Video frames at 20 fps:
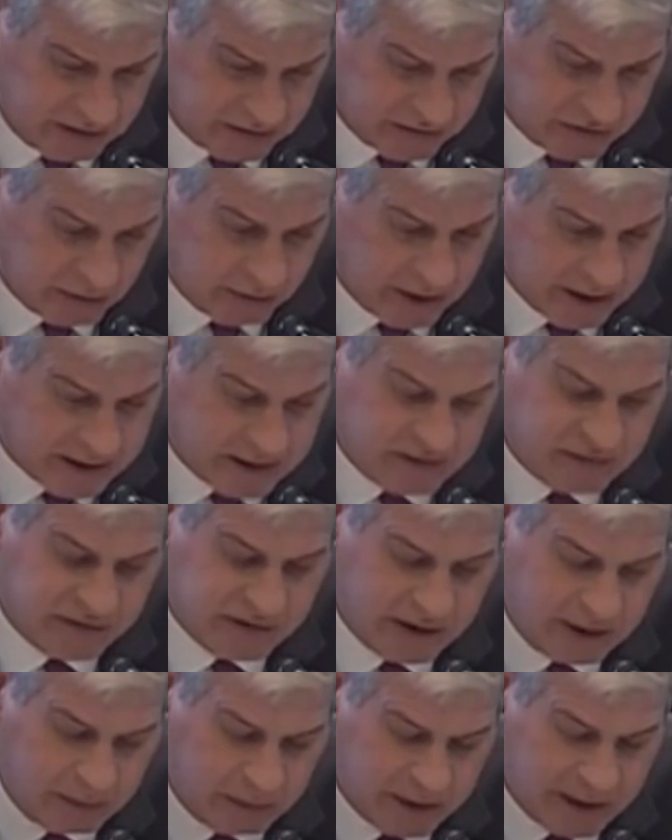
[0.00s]
So I can
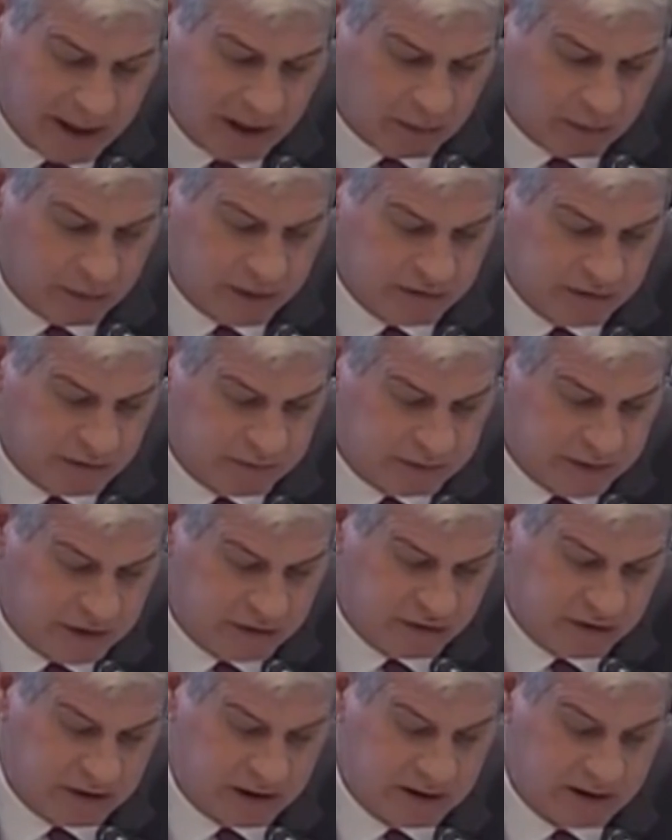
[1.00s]
say without
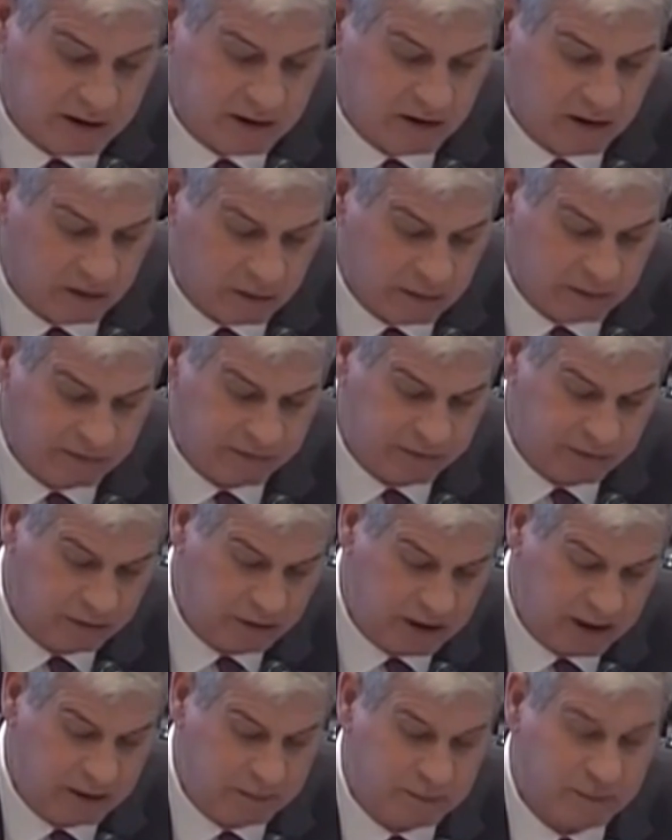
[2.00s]
reservation that the current
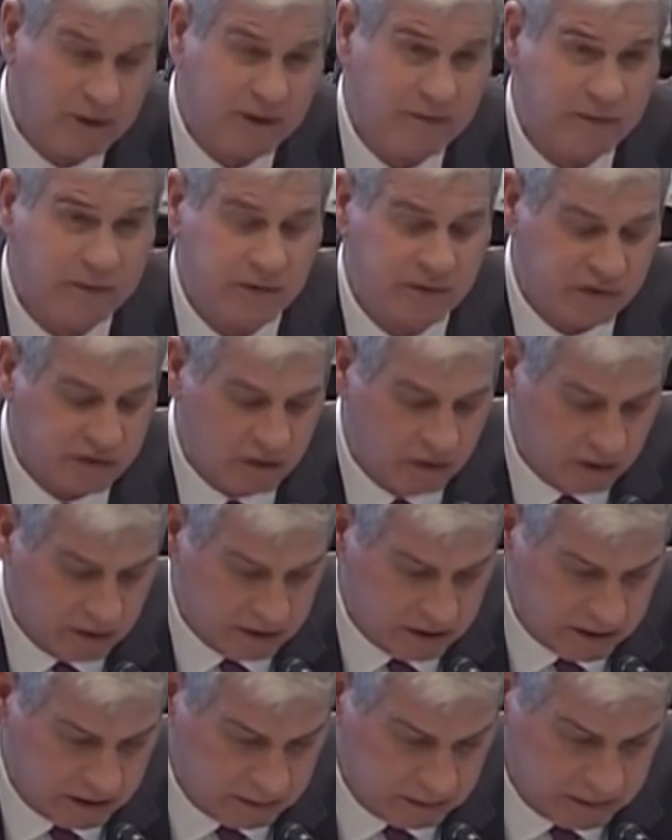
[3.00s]
food aid preference
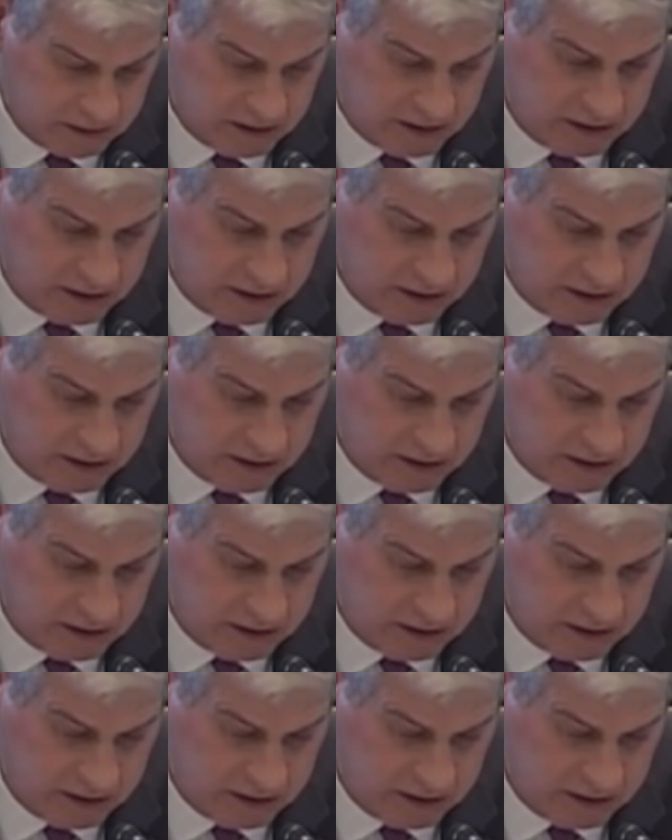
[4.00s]
cargo